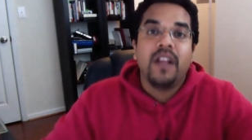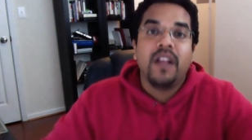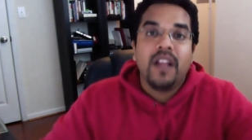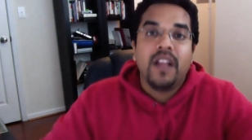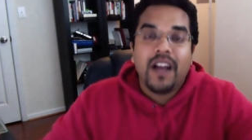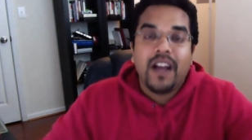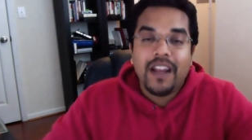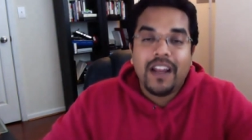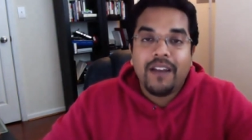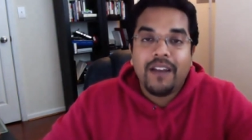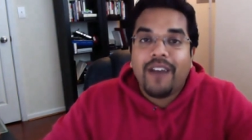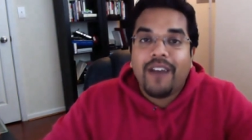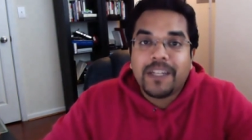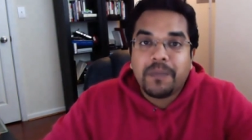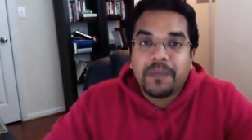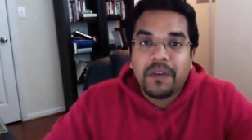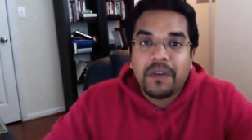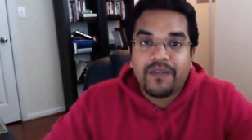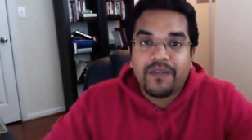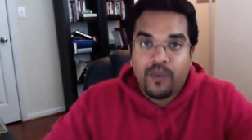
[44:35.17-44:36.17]

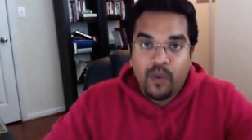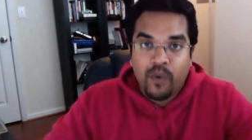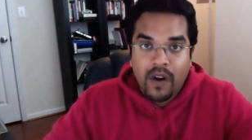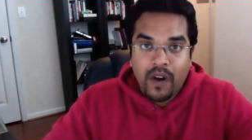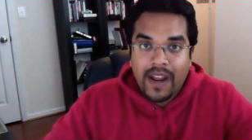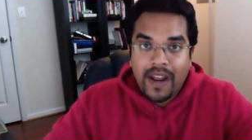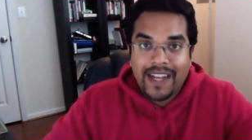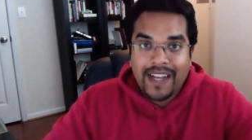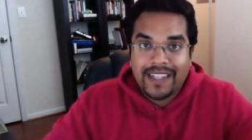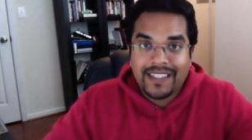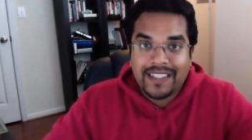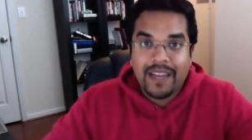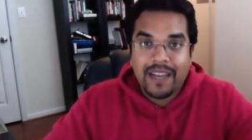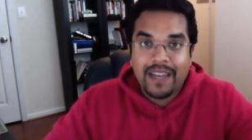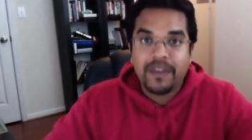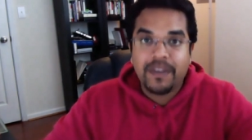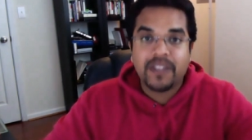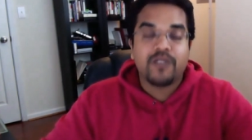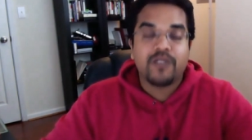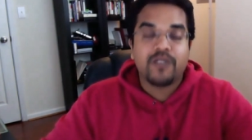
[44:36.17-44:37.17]
investment for ASM
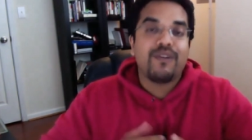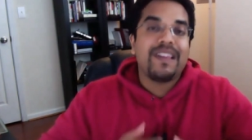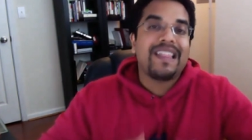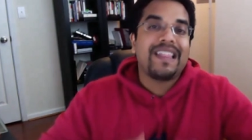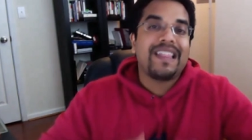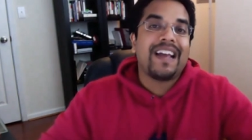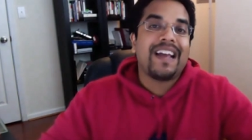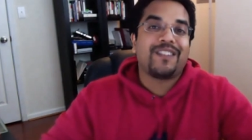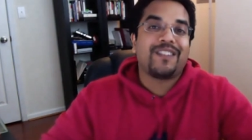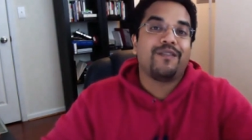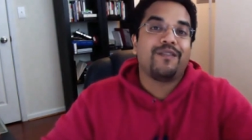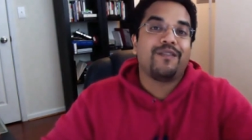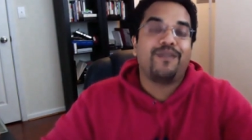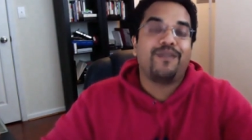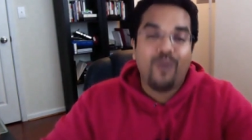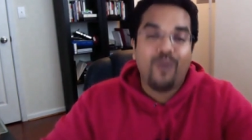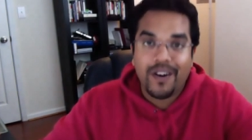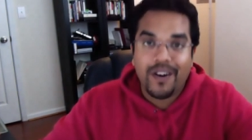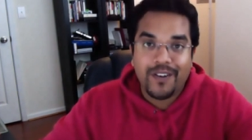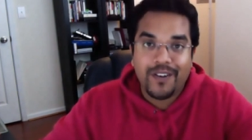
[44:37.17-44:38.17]
is
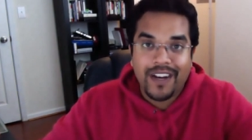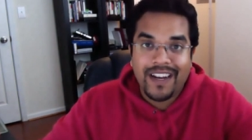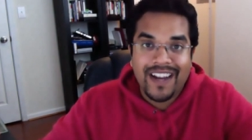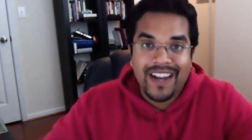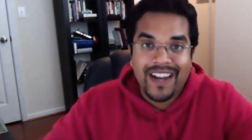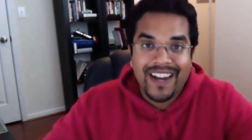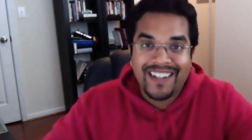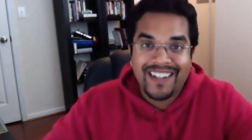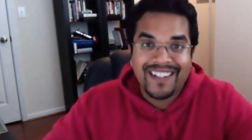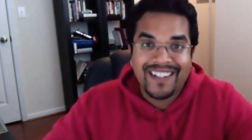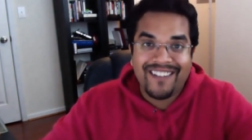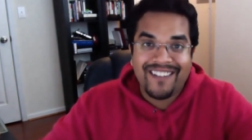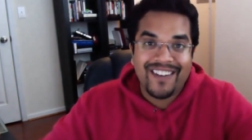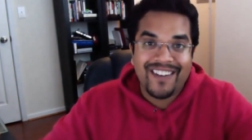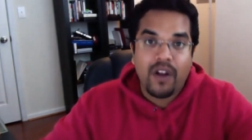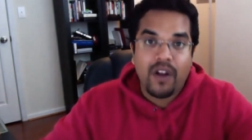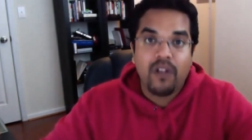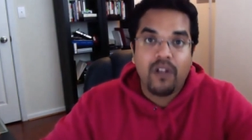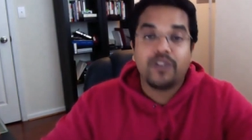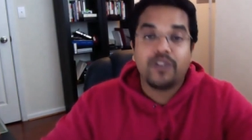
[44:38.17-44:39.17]

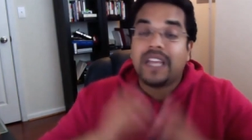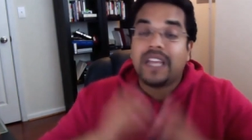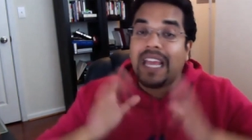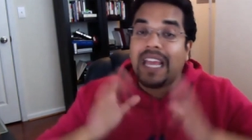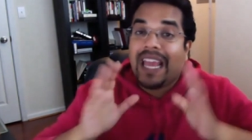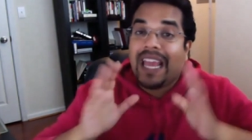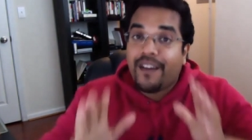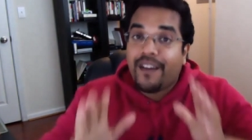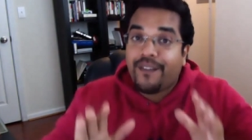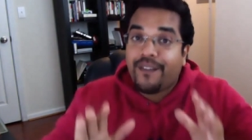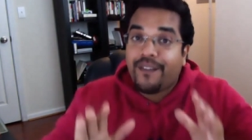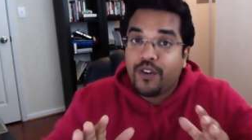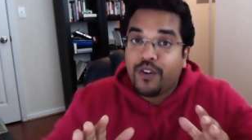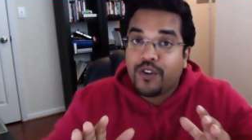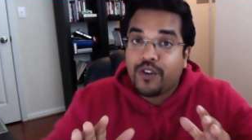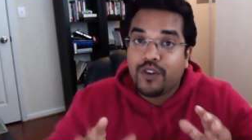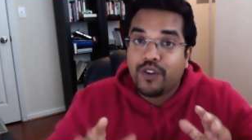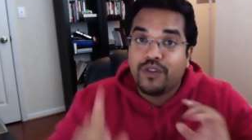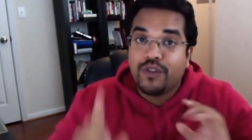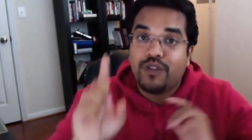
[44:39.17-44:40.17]
$3,497 if you
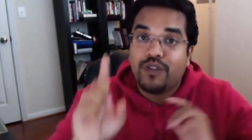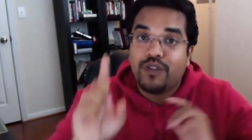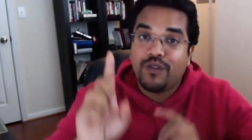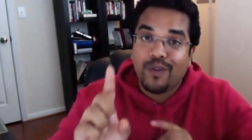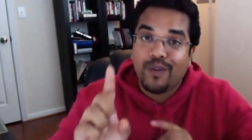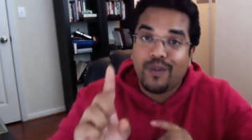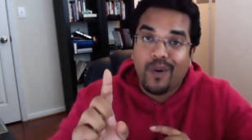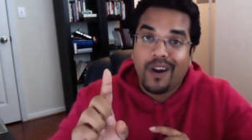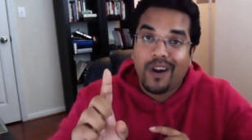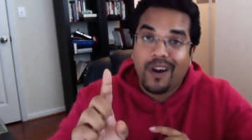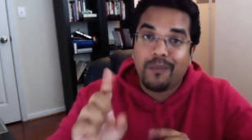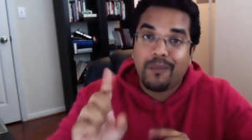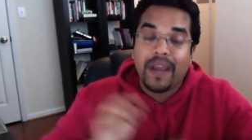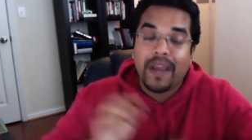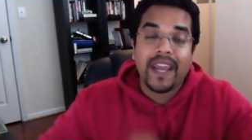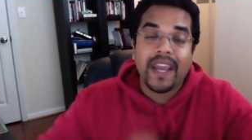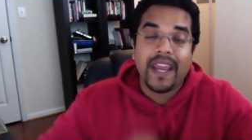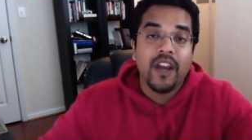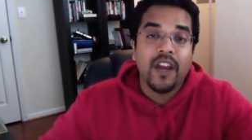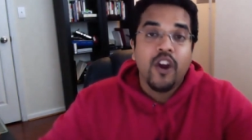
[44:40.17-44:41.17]
choose to do the one
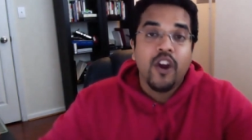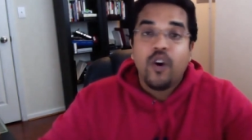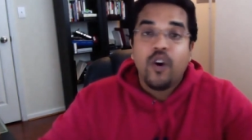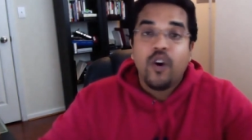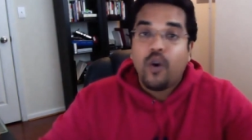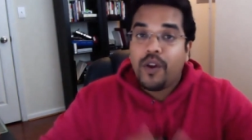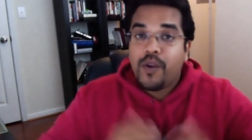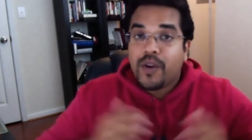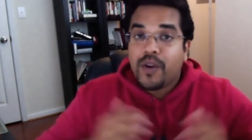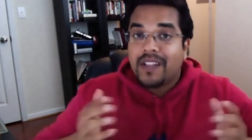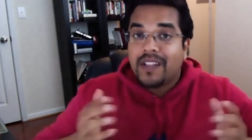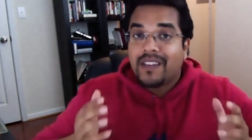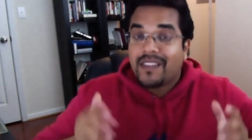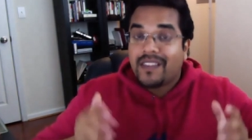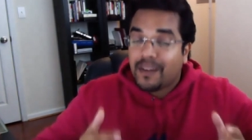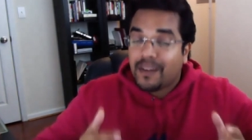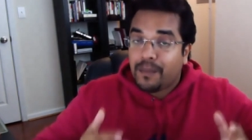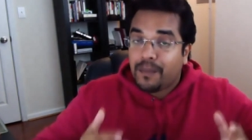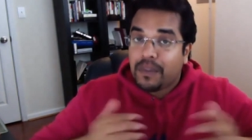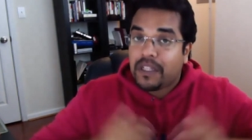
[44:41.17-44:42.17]
pay, or you can
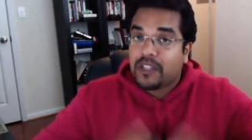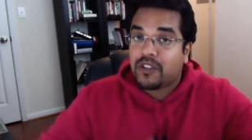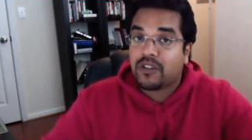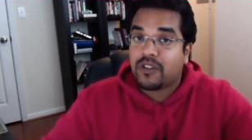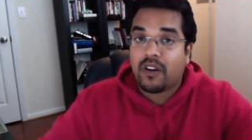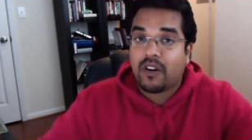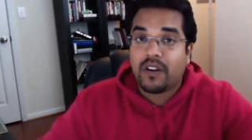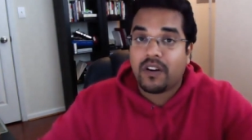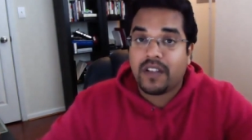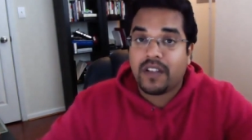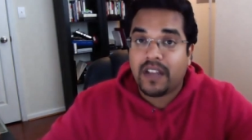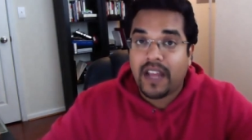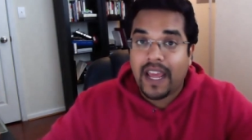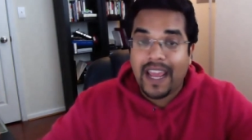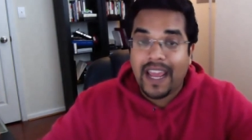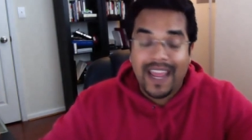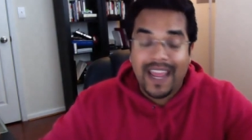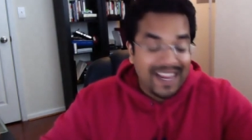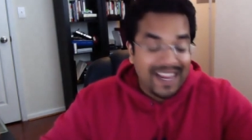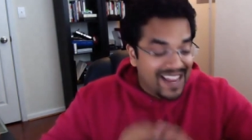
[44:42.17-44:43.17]
simply start today
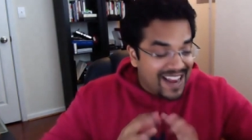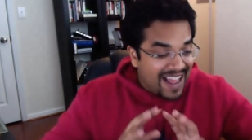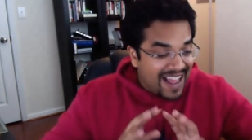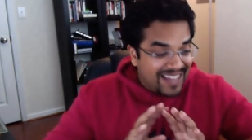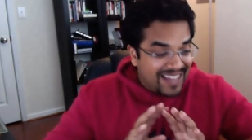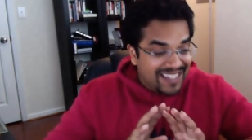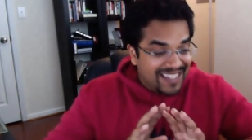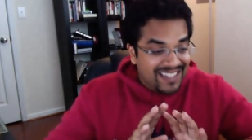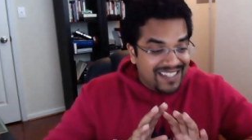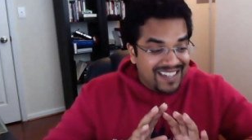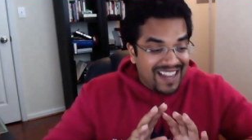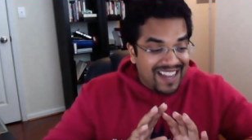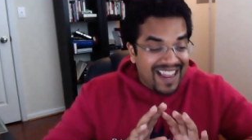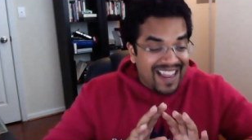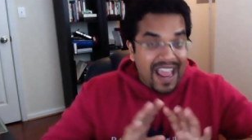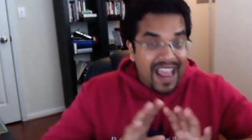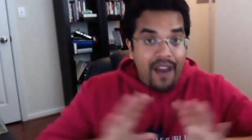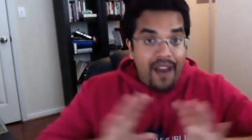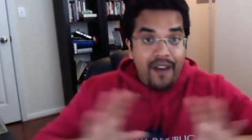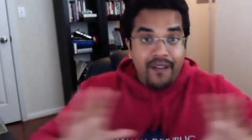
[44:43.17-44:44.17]
and get access to
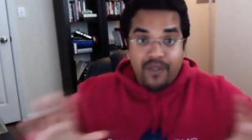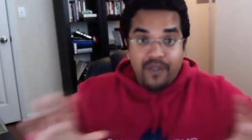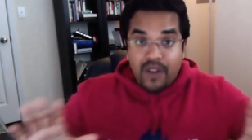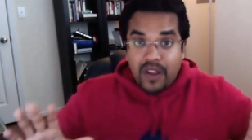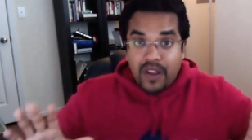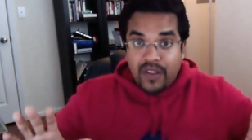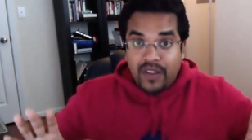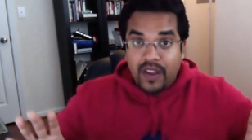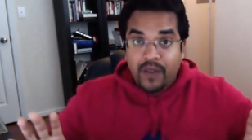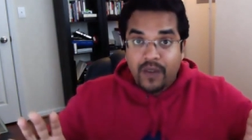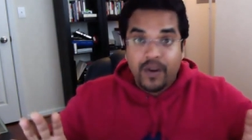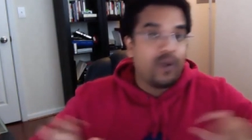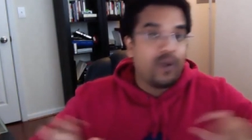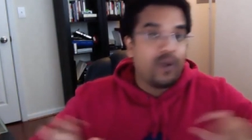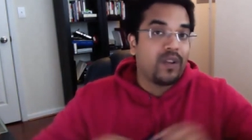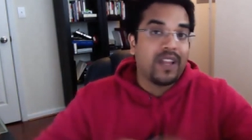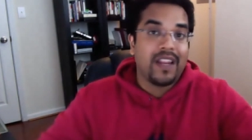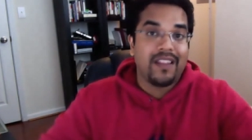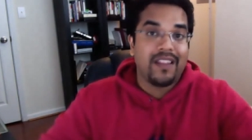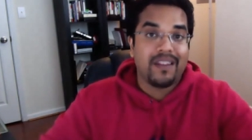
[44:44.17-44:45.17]
everything. We don't
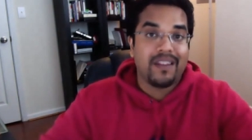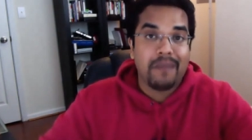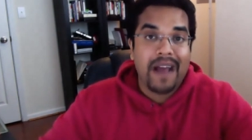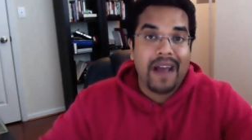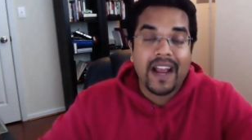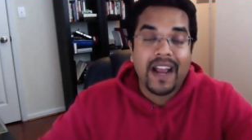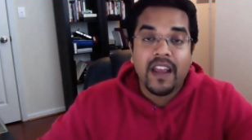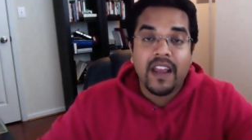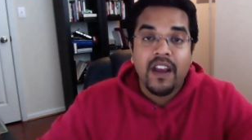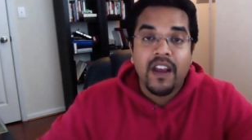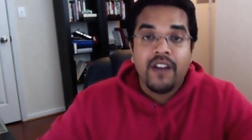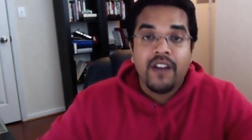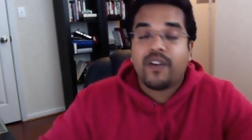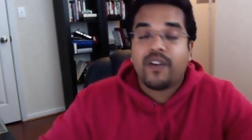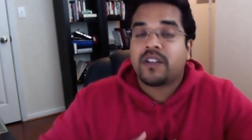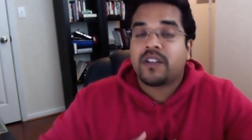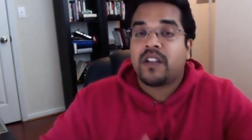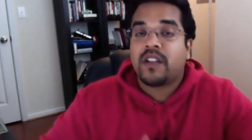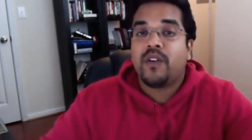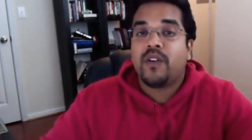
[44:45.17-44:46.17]
hold anything back for
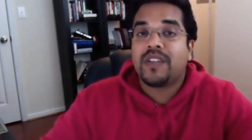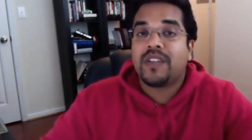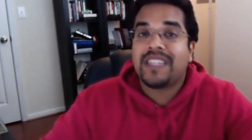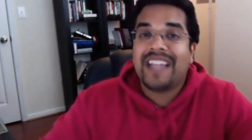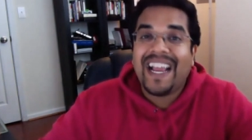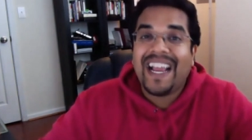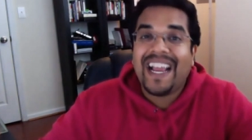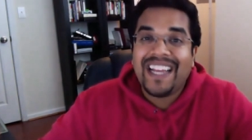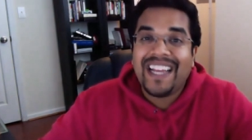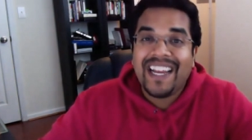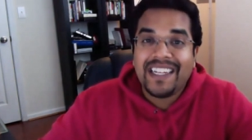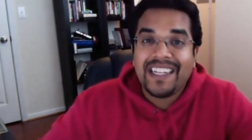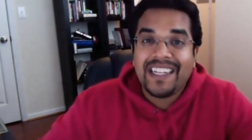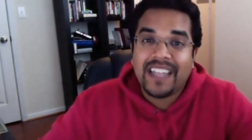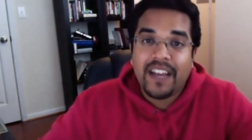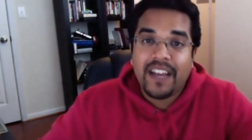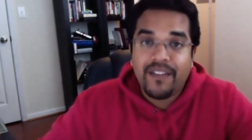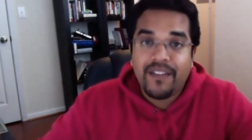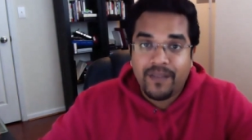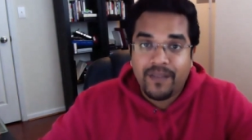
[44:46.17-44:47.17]
as low as
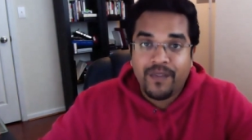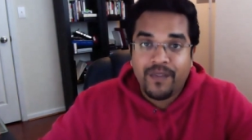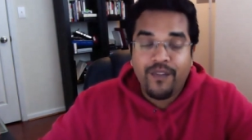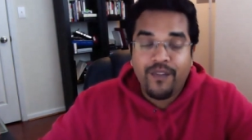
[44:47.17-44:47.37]
$997.